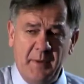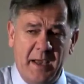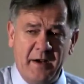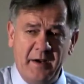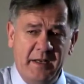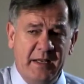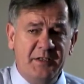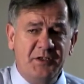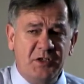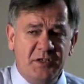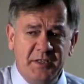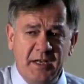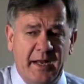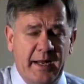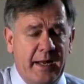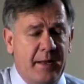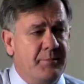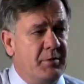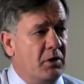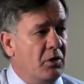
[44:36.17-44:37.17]
about 1 inch in
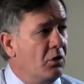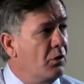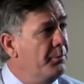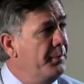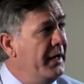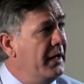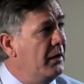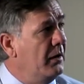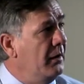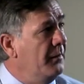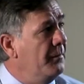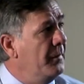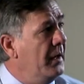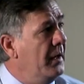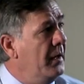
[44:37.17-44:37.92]
diameter or bigger.